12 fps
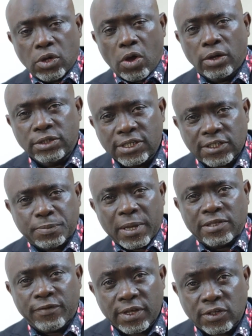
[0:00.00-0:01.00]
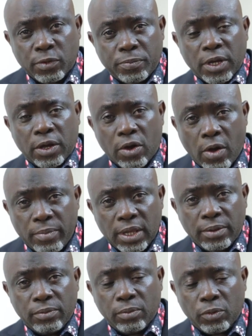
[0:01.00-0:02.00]
all these specifics will be
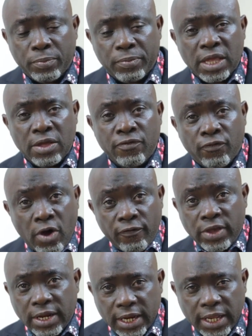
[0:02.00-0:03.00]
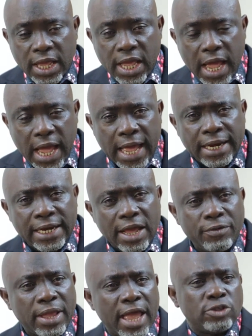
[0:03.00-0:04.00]
evolving, and
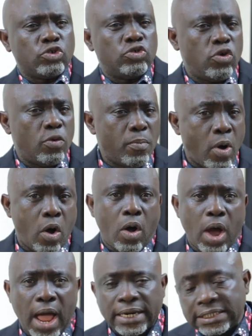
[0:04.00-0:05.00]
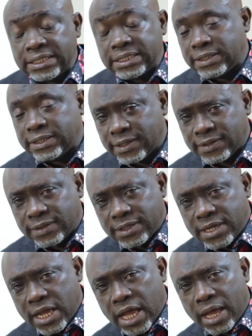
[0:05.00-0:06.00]
we get to know more and the details
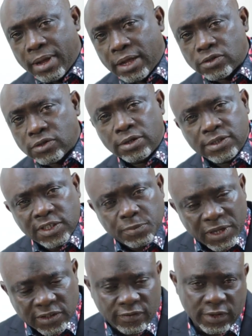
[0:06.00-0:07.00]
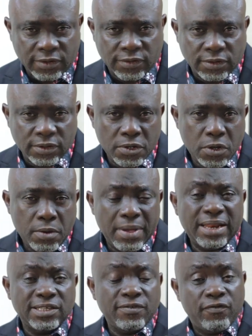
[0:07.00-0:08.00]
about all these specifics.
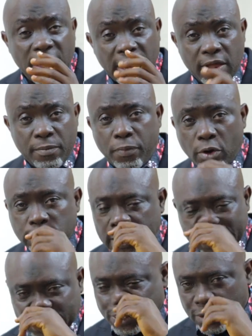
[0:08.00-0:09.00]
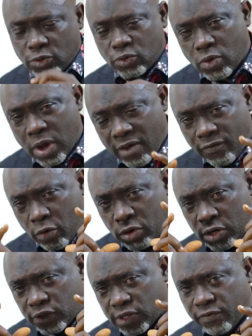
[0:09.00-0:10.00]
And it's very important to have a
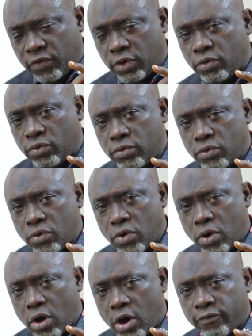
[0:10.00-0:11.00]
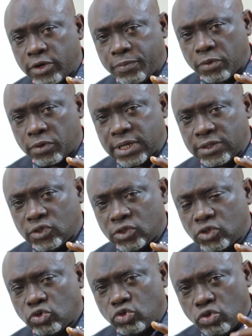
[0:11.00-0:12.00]
holistic view of the project,
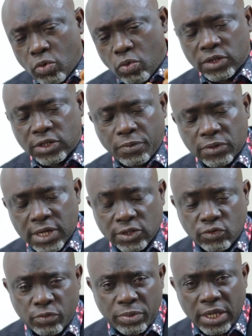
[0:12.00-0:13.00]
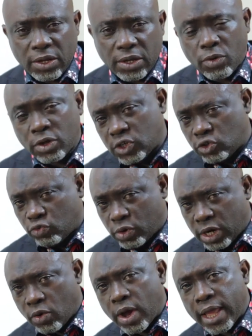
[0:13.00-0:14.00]
to know what the project will be, what it
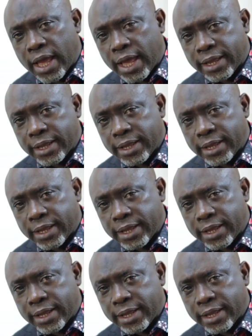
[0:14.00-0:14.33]
will require.